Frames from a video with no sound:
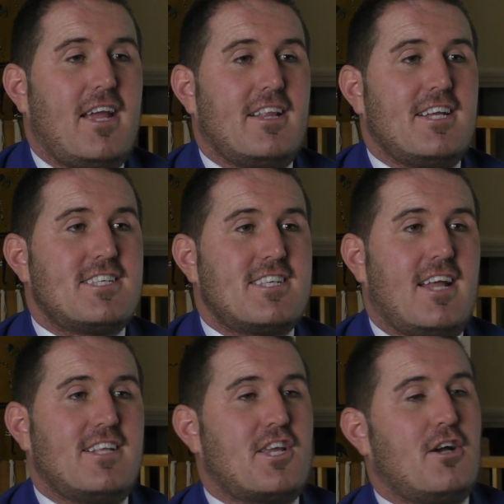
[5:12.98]
thing, this
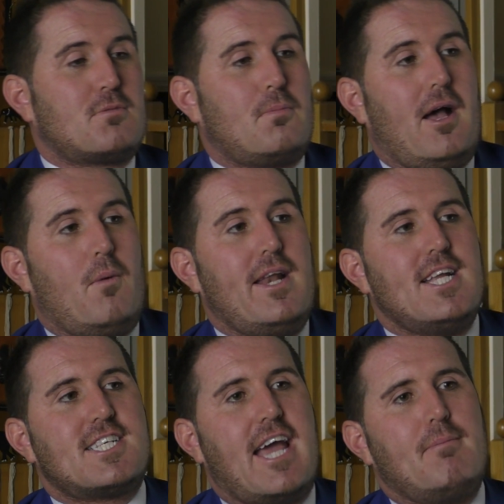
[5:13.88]
girl's
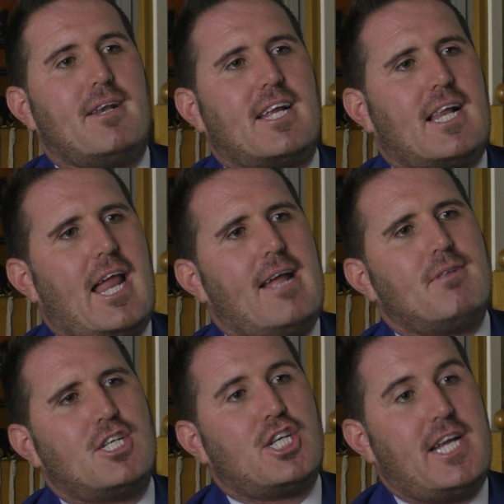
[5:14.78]
witness statement
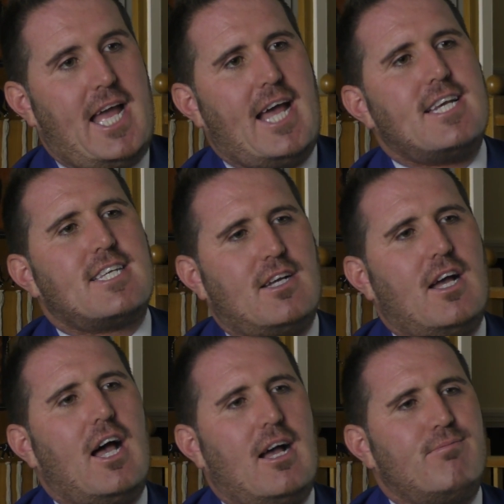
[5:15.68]
claimed that she'd had
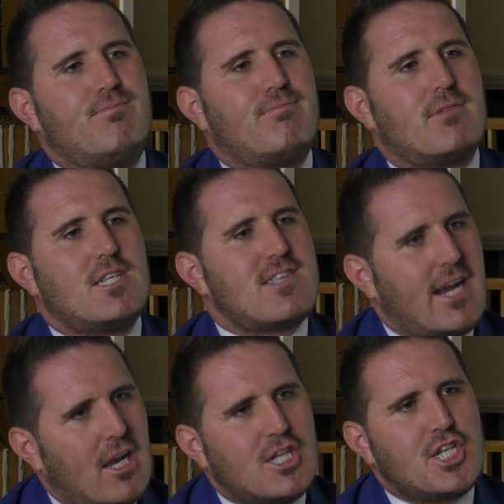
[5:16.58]

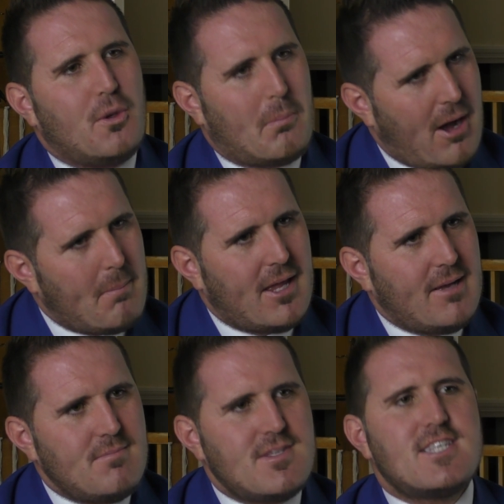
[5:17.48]
psychological
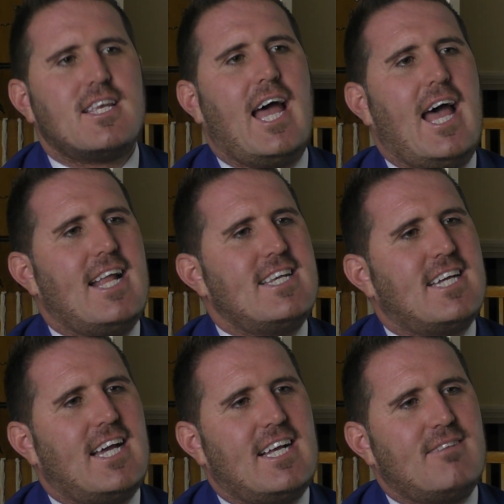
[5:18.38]
problems,
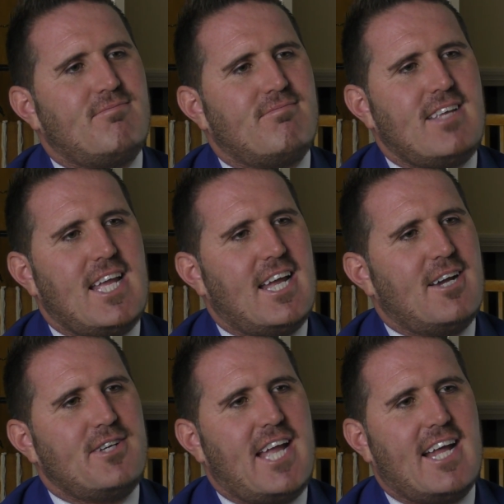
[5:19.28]
and
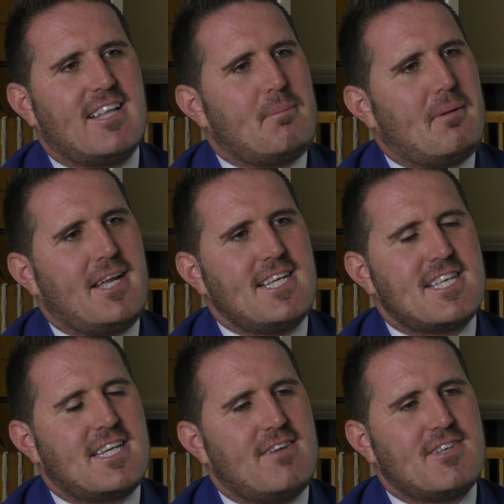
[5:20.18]
yet the
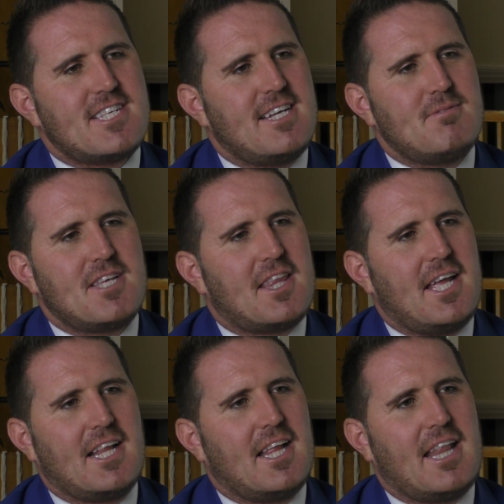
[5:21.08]
police had never seemed to
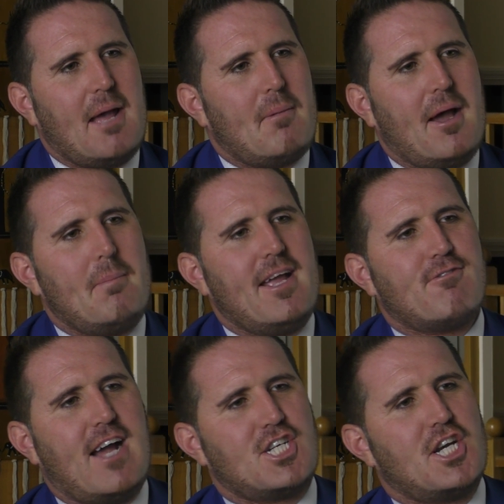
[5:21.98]
think that might be
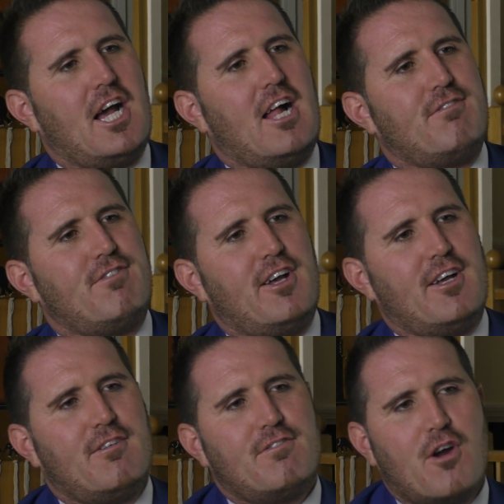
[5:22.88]
a rationale
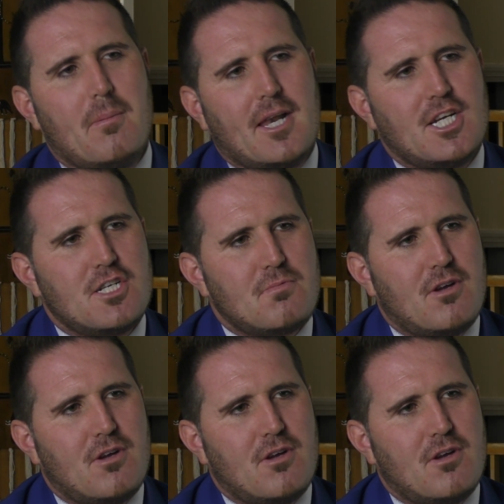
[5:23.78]
for a malicious